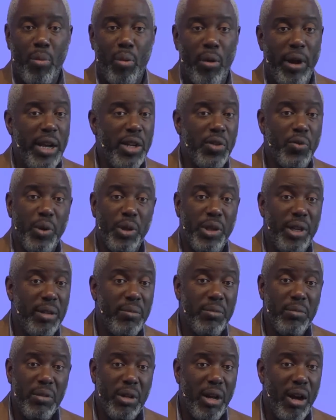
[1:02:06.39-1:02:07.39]
prayers for
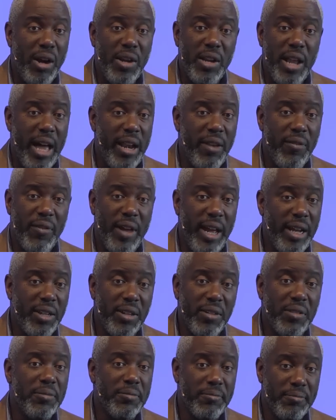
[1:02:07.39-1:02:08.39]
them are not
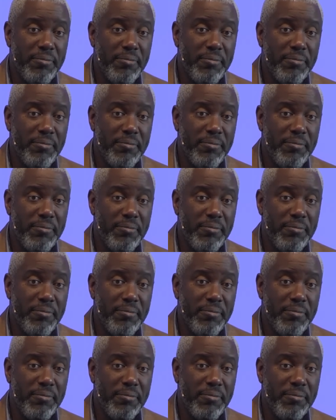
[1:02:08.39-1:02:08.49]
effective.